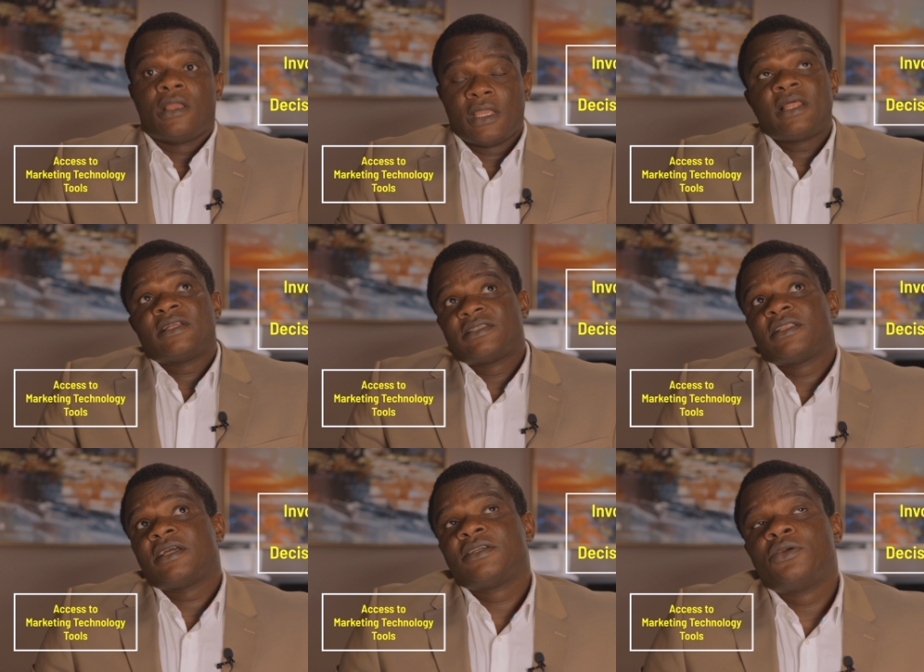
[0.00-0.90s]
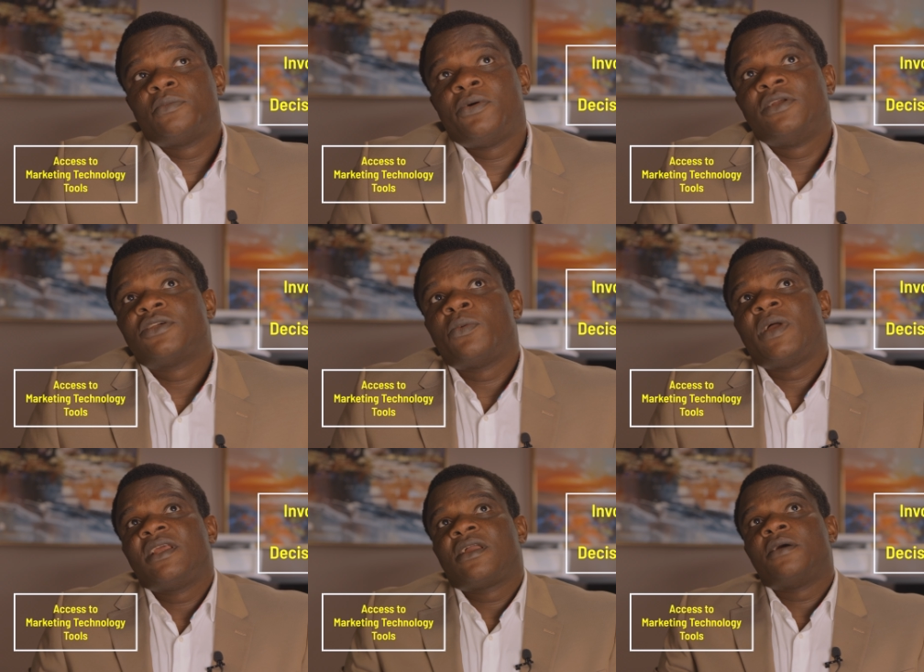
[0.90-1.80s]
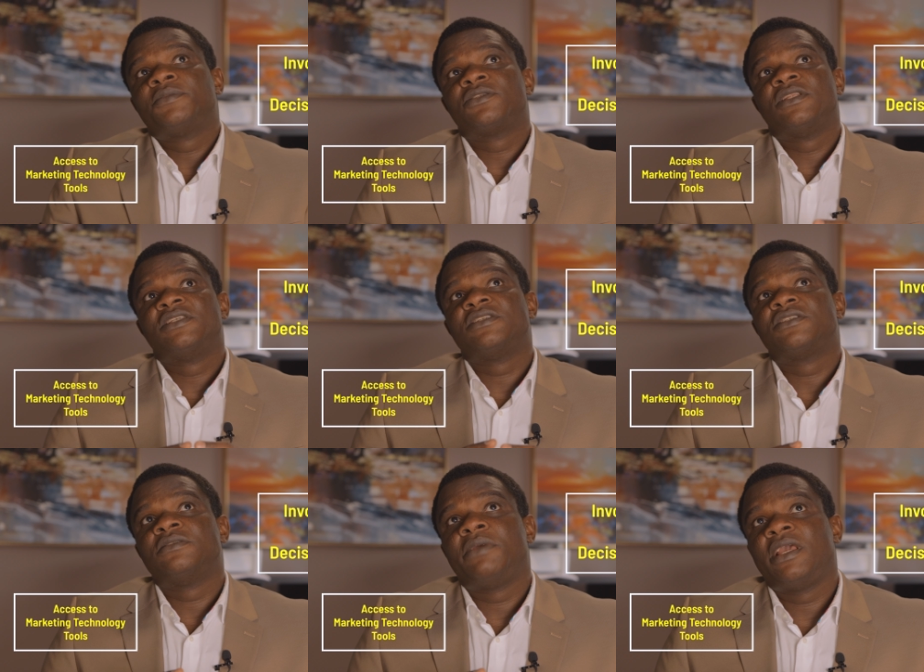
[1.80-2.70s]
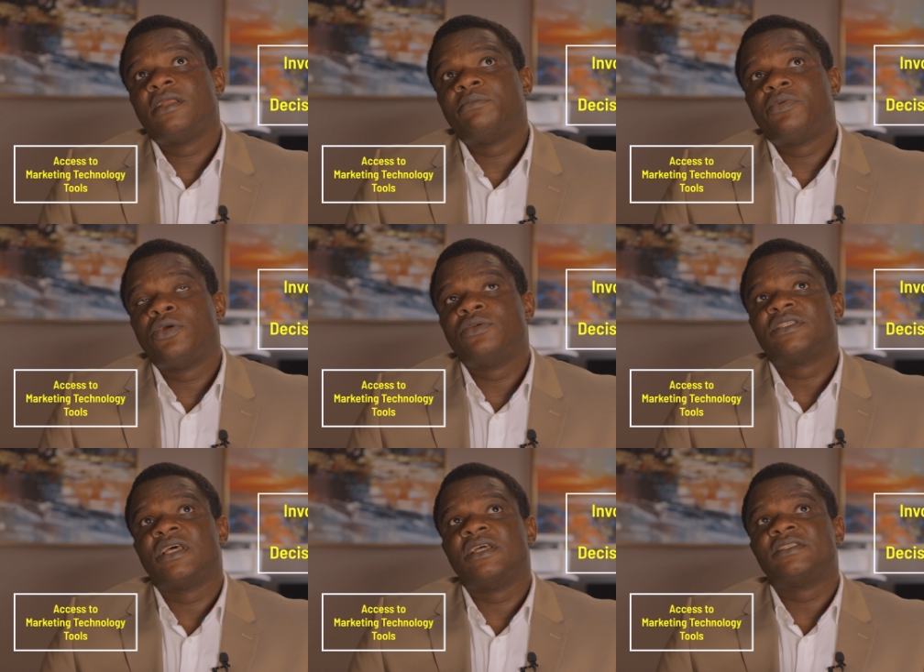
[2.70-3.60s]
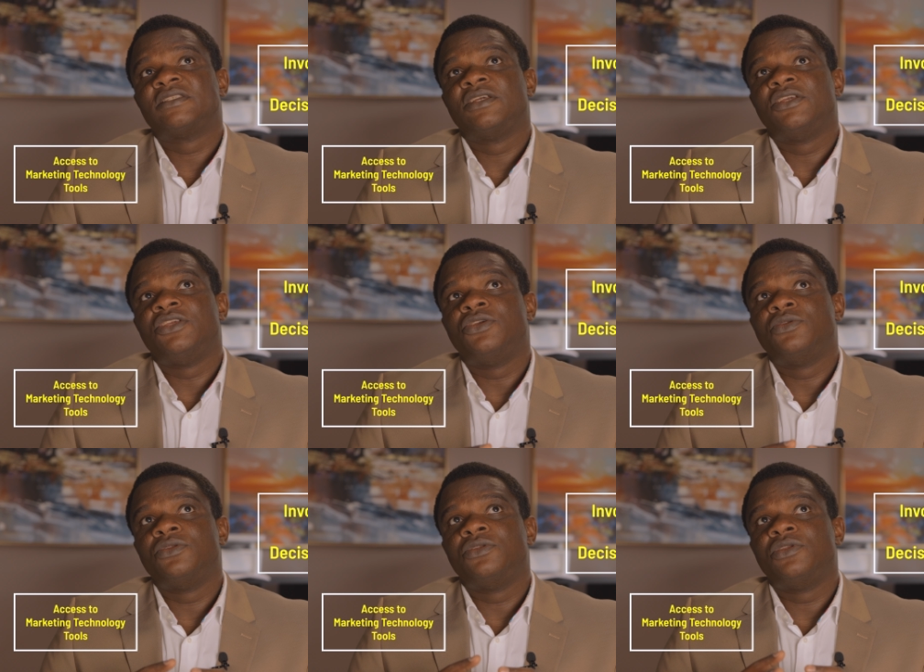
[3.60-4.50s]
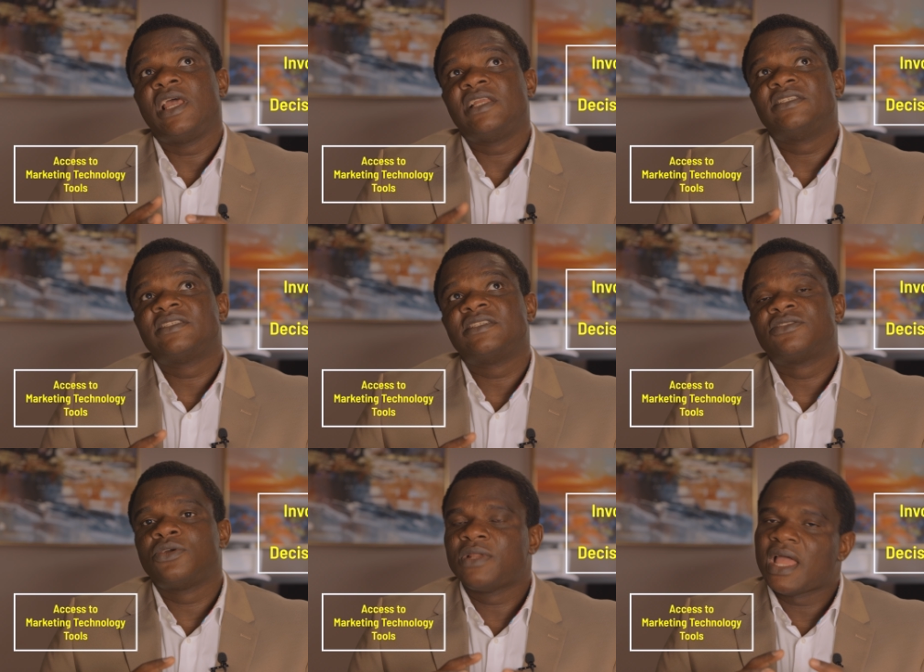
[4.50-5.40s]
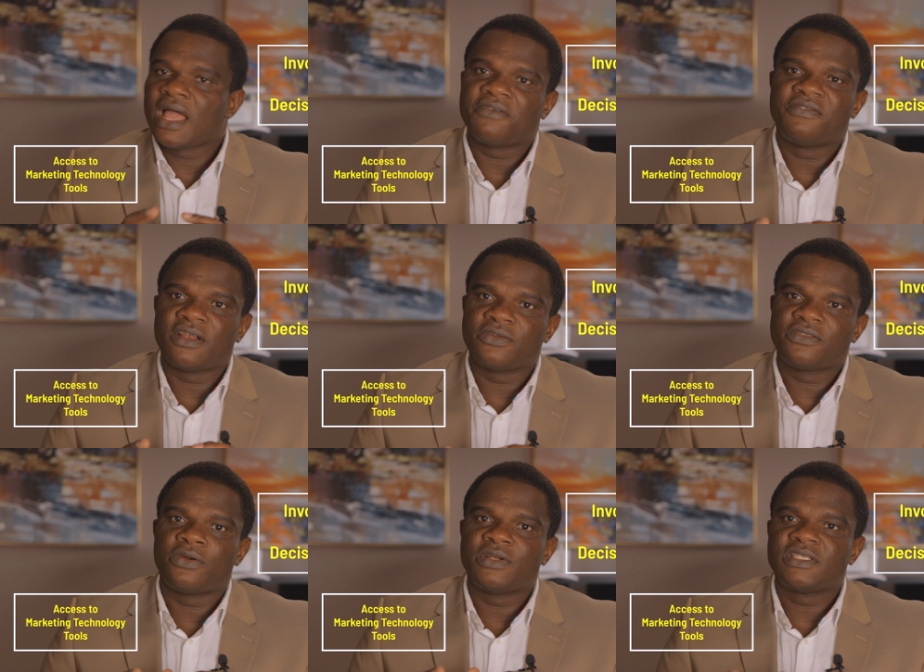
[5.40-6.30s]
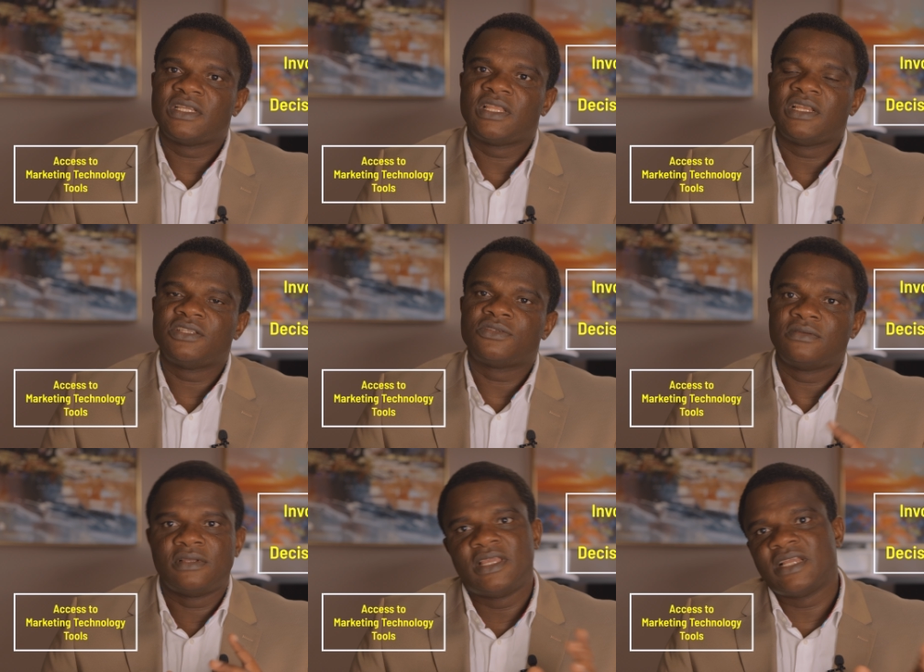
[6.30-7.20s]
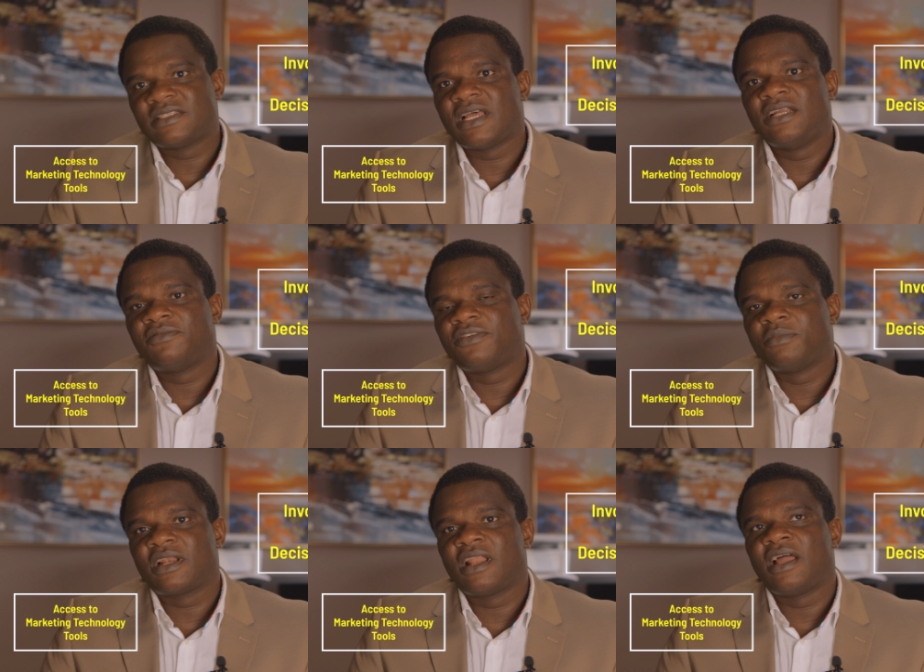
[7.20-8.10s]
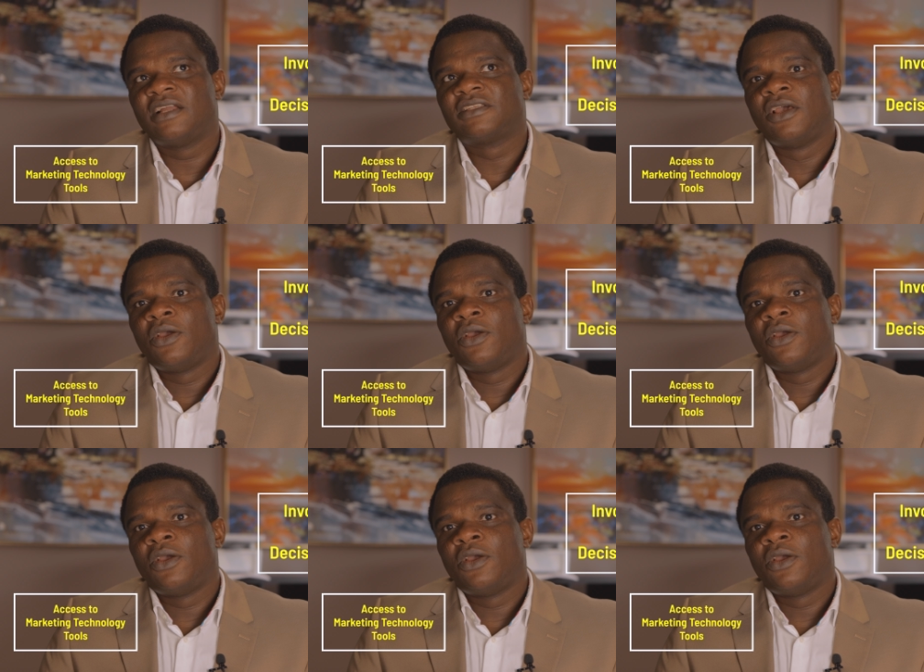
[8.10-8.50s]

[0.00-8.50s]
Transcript: Yeah, that's that's a good point. So when it comes to decision making process, you agencies don't have that authority. They need to get sign off from the client.